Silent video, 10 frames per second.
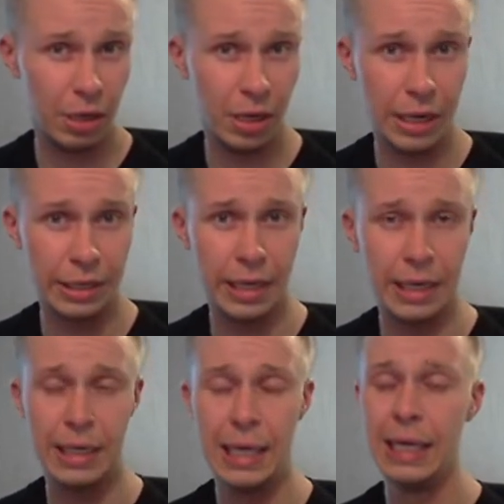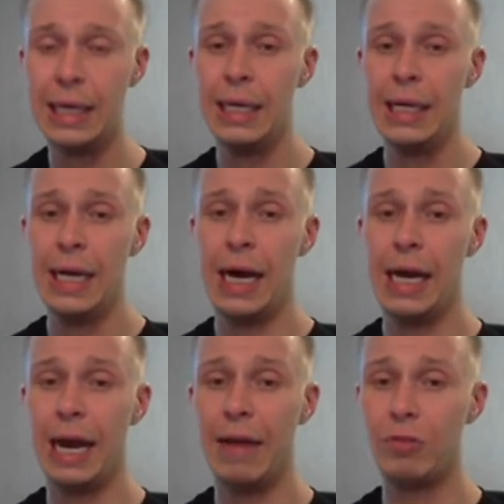like that, I
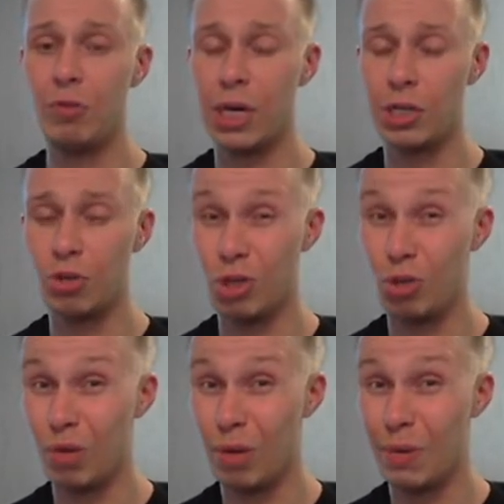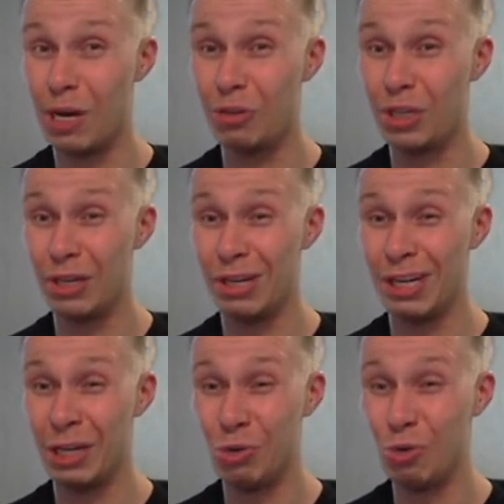have to actually swap out here. And
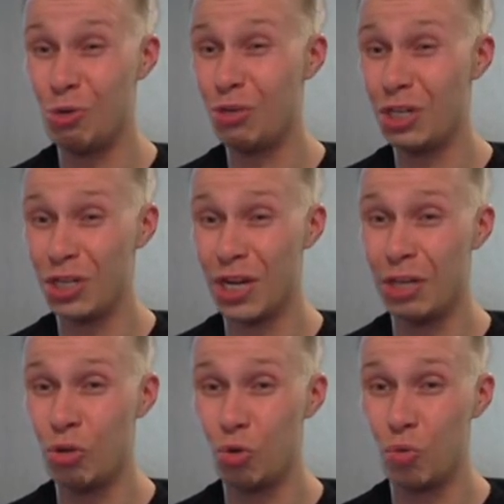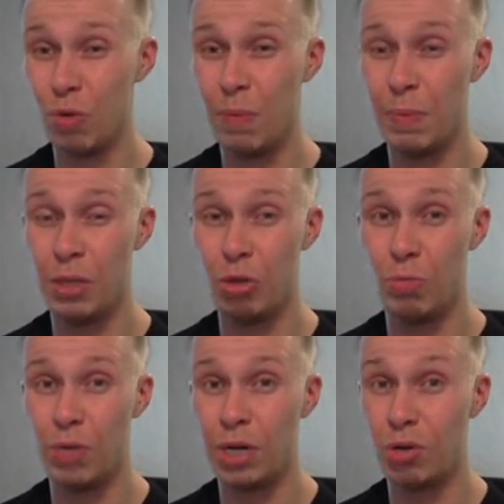I do decide to swap into
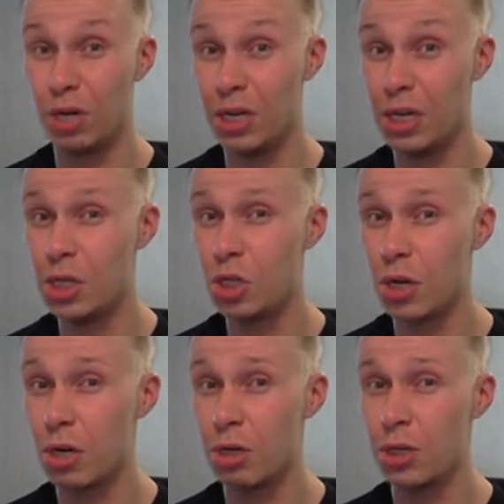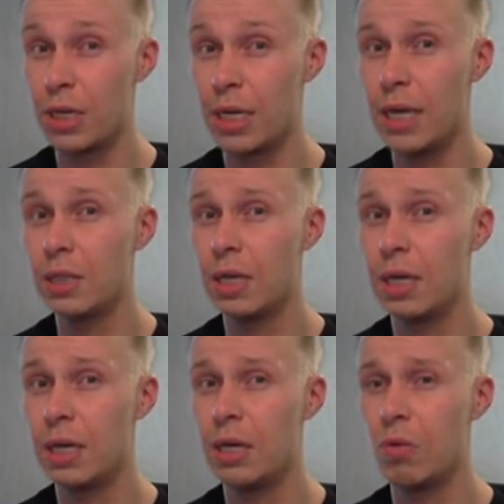my Greninja because it can't
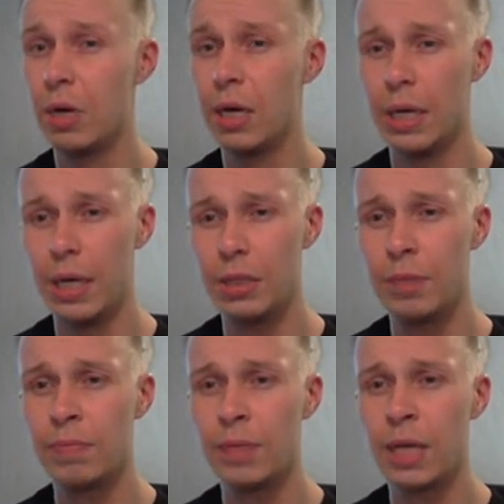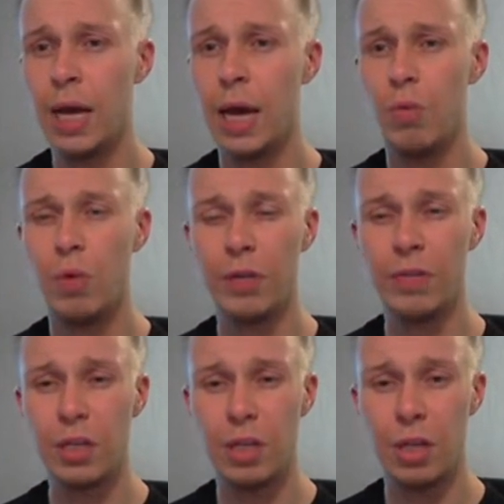take any one hit. And one of
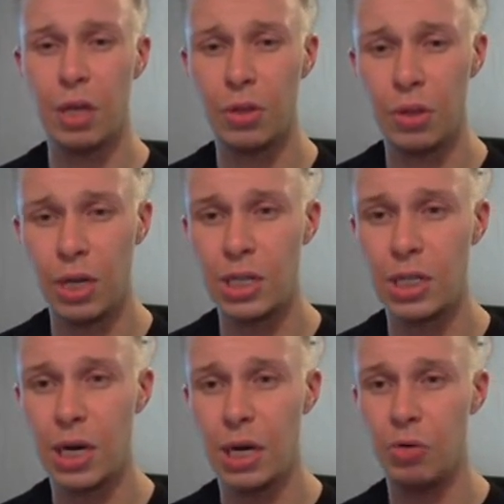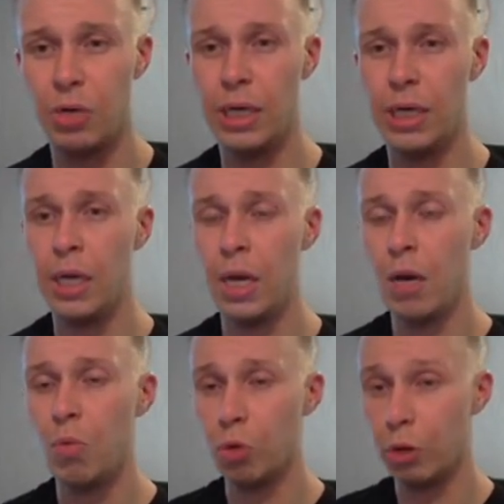the things that I really
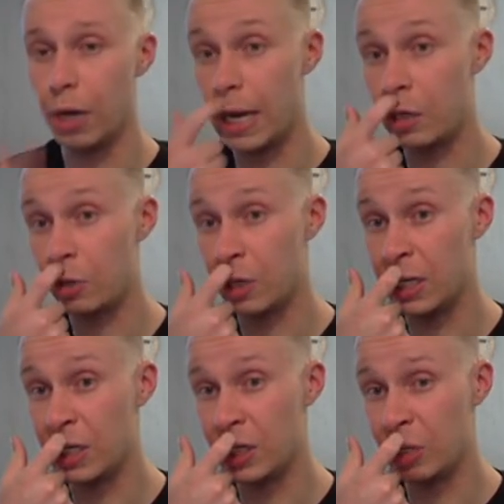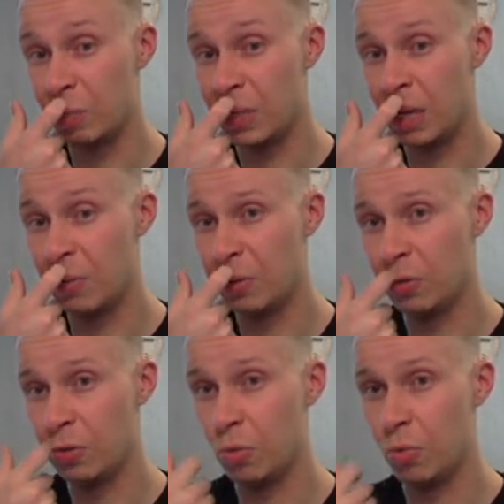would like Greninja to be able to
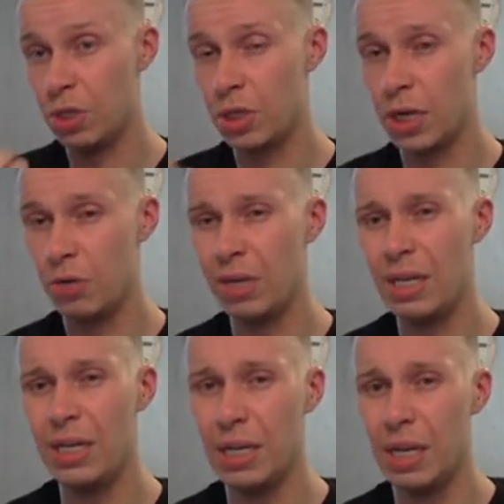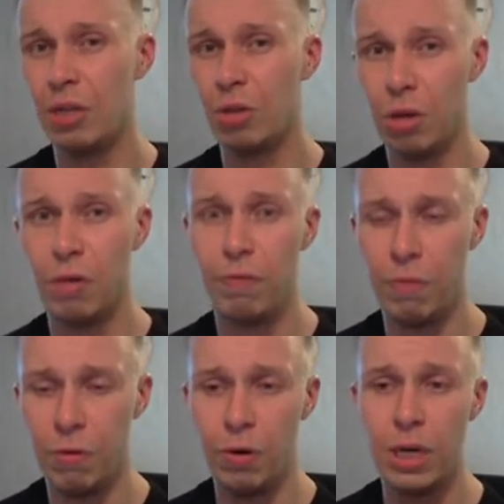do, which I really need it all
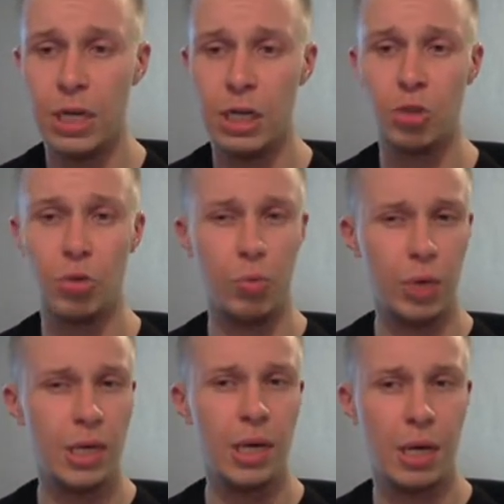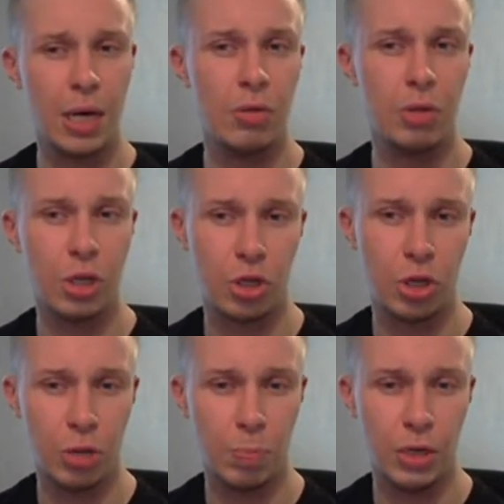for, is to weaken down this
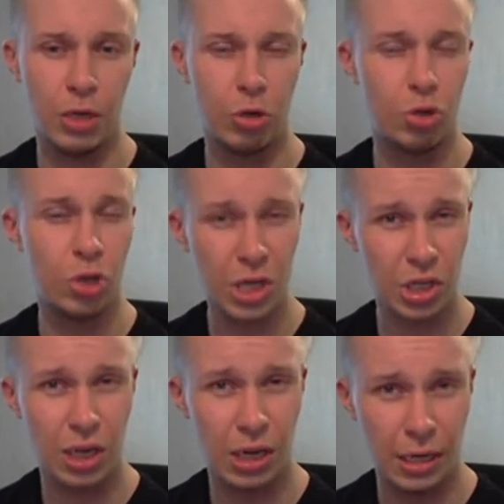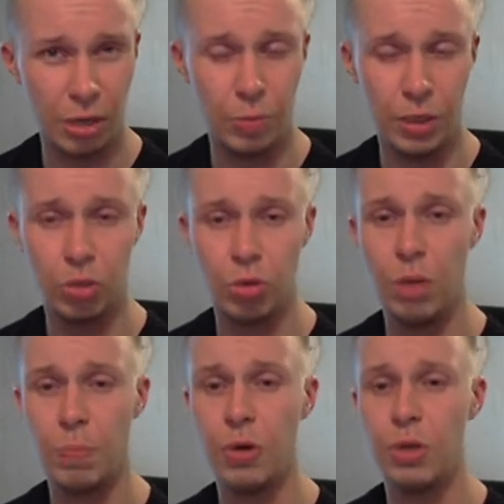Sharpedo just a little bit, to
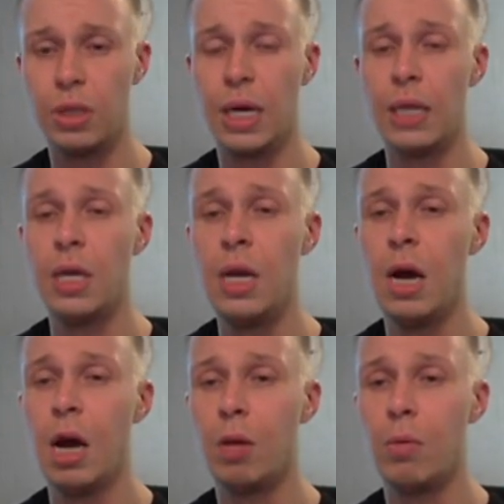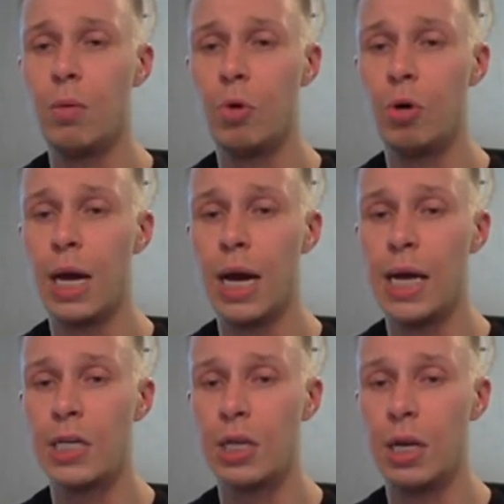the point that Alomomola
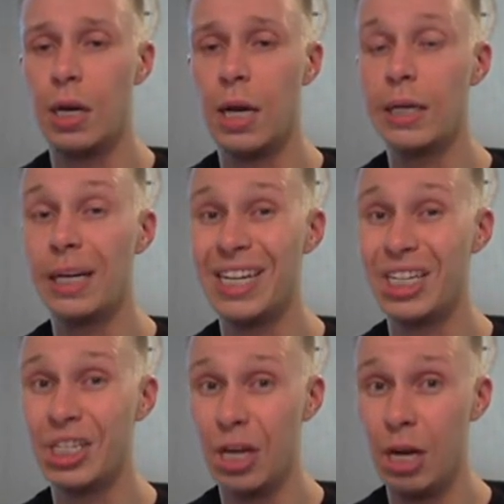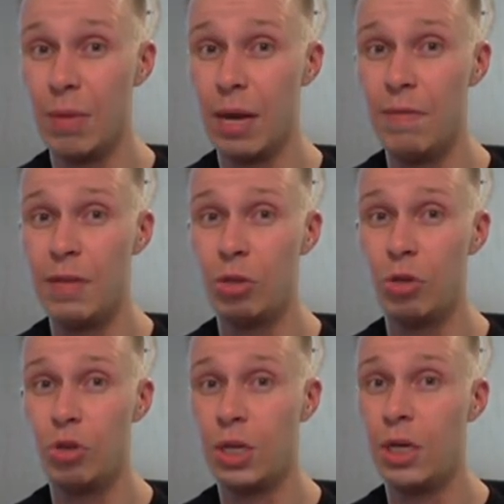has a lot less time having to
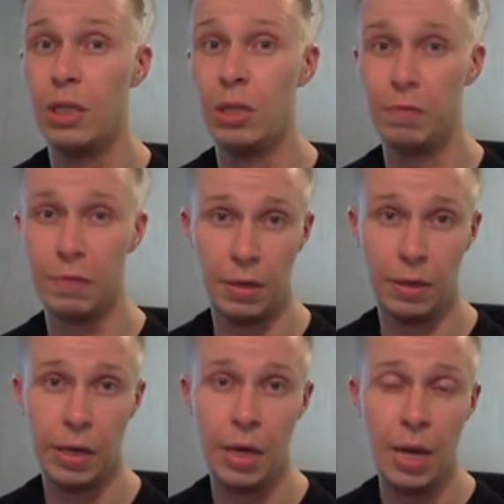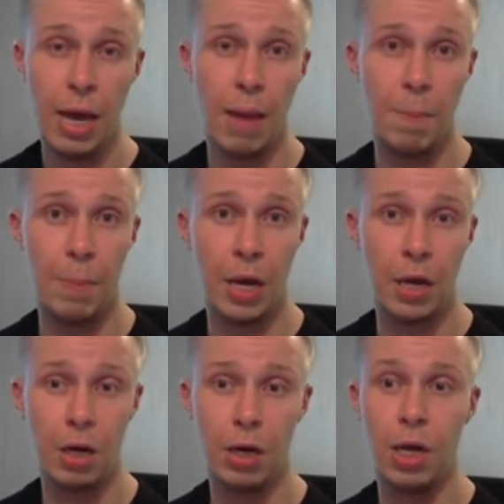sit in the field and
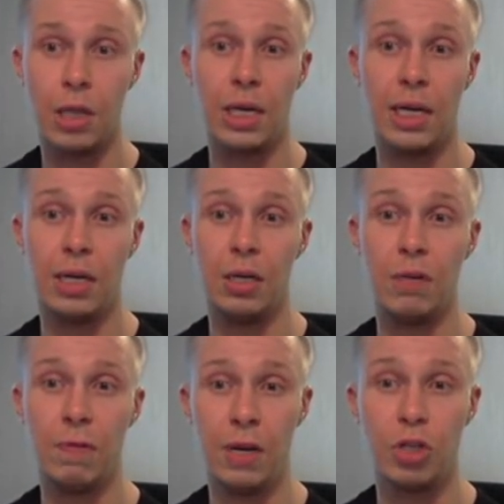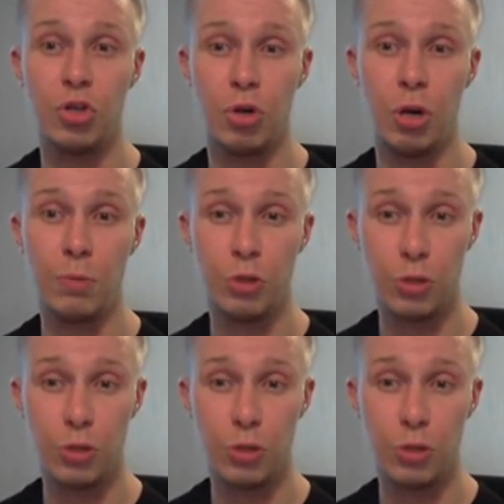bank on not getting defense drops